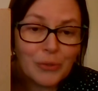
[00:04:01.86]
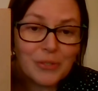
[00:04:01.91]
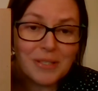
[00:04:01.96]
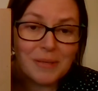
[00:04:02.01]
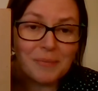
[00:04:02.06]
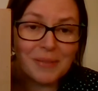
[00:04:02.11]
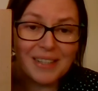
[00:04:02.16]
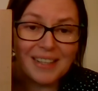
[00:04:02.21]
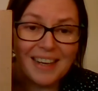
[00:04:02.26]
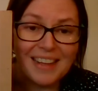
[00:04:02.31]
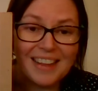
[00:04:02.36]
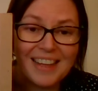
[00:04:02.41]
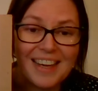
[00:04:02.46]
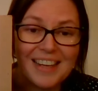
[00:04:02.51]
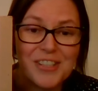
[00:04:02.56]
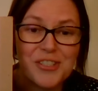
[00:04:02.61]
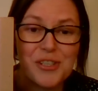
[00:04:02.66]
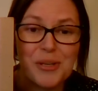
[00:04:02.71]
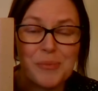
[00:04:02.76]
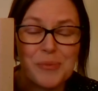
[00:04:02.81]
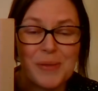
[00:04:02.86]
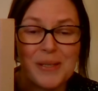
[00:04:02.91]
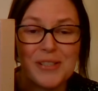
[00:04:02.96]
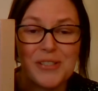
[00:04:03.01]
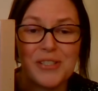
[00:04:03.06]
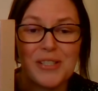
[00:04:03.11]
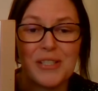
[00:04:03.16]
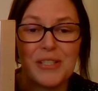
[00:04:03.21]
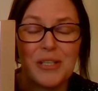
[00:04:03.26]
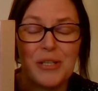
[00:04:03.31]
or something like that, and she comes back and
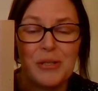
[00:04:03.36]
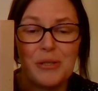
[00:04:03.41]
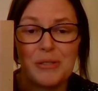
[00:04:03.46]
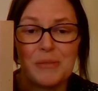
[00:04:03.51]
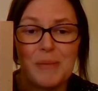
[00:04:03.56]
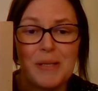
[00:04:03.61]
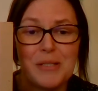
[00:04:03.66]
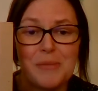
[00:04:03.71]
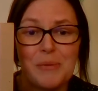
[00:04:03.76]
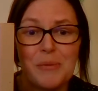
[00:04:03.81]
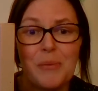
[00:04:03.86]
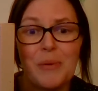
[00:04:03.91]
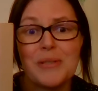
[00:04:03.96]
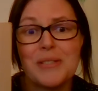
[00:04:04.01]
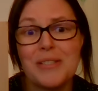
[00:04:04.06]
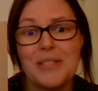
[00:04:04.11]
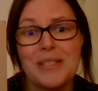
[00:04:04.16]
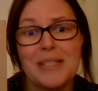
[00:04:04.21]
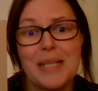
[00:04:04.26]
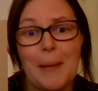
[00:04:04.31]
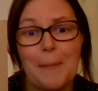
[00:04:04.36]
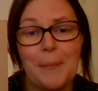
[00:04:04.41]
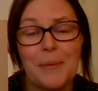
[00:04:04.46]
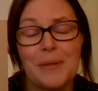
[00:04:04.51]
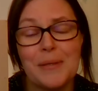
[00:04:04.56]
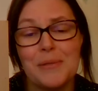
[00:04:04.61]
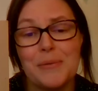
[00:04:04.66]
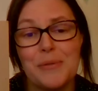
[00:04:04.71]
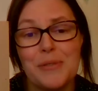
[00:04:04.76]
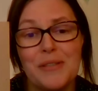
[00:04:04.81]
she says, "Can you explain to me what's just
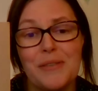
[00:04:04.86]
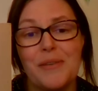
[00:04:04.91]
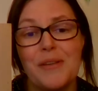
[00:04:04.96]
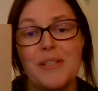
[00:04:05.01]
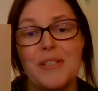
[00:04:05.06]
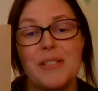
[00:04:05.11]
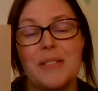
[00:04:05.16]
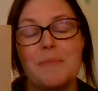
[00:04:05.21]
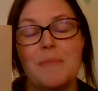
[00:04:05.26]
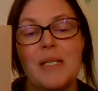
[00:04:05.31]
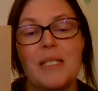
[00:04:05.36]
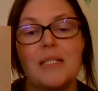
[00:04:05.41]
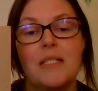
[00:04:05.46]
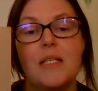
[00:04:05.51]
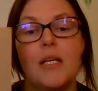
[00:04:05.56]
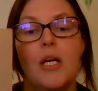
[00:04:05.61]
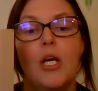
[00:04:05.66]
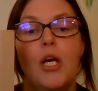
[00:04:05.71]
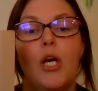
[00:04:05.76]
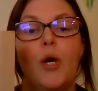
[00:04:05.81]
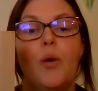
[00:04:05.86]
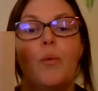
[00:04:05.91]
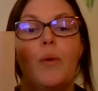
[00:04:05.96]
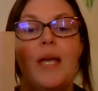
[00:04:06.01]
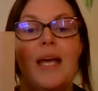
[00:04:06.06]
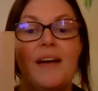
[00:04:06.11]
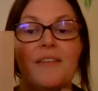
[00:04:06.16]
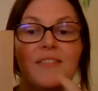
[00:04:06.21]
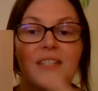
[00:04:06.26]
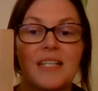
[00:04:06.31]
happened? What have I just missed?" We
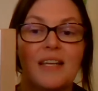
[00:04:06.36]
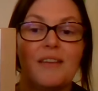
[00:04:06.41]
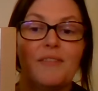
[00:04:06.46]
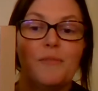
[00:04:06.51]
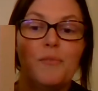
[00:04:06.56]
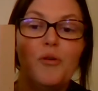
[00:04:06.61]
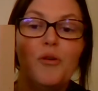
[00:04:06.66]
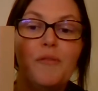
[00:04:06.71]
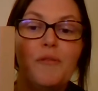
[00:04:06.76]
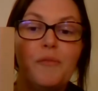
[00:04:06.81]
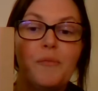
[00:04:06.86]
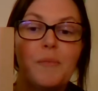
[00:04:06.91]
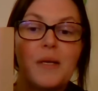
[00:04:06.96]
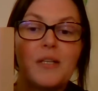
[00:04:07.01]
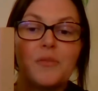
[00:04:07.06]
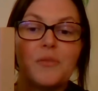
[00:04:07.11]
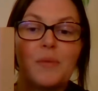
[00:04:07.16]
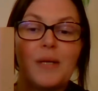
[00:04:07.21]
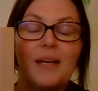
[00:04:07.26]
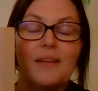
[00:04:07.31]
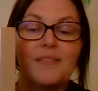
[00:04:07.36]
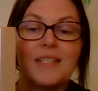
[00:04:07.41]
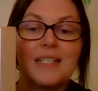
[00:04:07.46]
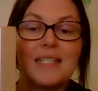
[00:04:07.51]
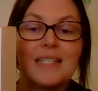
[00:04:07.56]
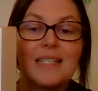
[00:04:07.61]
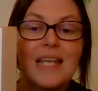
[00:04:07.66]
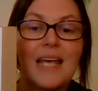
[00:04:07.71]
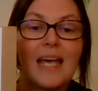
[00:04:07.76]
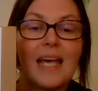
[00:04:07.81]
have to give more information. We have to
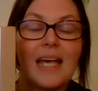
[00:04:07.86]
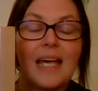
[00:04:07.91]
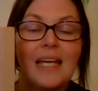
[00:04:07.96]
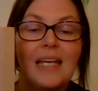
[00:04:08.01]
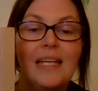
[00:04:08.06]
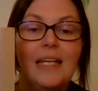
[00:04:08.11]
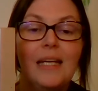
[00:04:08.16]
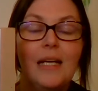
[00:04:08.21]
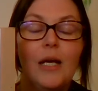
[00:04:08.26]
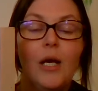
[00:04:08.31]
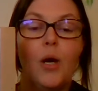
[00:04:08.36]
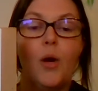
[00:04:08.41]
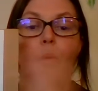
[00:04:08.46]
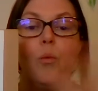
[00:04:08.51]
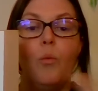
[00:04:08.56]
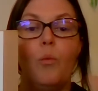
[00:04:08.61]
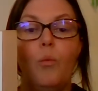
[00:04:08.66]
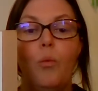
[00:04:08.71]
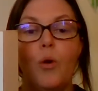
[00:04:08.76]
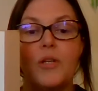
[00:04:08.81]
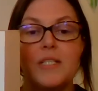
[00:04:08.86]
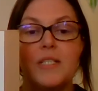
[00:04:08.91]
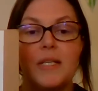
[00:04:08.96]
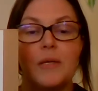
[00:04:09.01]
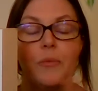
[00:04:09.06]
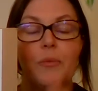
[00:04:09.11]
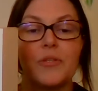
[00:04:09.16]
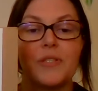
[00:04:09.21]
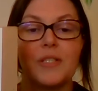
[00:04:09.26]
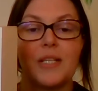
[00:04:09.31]
say what
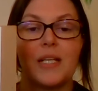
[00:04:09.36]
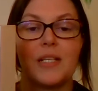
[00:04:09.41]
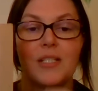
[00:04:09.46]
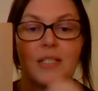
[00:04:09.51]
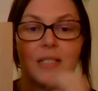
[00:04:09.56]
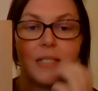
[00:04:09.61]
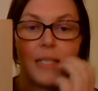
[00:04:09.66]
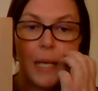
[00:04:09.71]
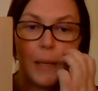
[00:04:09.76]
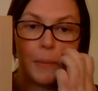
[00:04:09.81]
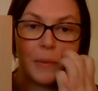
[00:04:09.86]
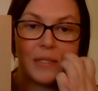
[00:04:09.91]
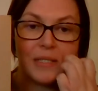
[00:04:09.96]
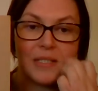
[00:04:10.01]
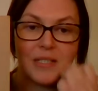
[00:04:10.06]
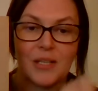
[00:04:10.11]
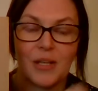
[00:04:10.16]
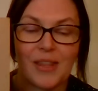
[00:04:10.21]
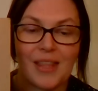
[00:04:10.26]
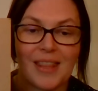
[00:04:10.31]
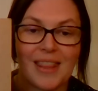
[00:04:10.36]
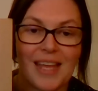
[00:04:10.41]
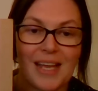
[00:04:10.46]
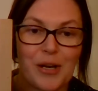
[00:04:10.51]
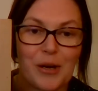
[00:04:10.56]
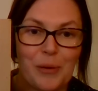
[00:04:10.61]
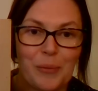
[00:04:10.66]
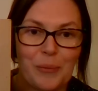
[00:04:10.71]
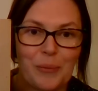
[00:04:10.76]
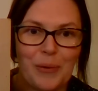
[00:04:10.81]
it was that just happened so that they
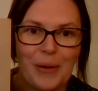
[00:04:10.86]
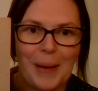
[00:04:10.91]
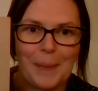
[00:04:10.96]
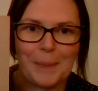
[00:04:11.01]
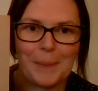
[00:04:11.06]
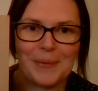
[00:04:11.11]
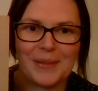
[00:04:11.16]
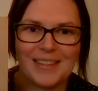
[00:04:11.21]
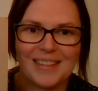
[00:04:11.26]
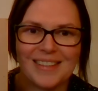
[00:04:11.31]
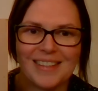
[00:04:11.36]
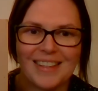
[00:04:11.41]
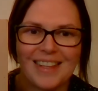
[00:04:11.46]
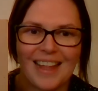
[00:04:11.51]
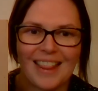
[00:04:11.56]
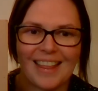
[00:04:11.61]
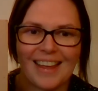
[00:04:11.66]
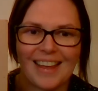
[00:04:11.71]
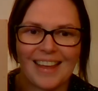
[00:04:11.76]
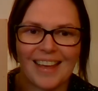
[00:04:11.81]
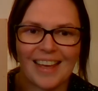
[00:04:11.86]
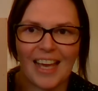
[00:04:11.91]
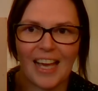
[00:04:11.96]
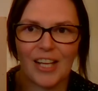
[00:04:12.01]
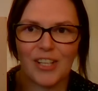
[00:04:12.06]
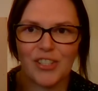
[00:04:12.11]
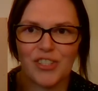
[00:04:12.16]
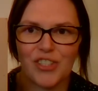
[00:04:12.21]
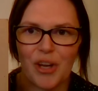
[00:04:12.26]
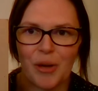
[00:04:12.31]
know what happened. They can
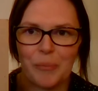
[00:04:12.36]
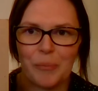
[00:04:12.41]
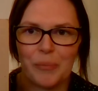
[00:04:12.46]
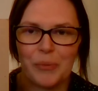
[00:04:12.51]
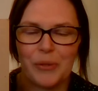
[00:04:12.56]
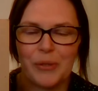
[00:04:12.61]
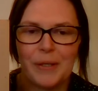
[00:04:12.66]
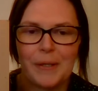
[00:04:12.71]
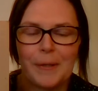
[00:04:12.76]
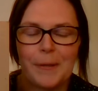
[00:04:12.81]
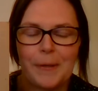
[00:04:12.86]
catch up.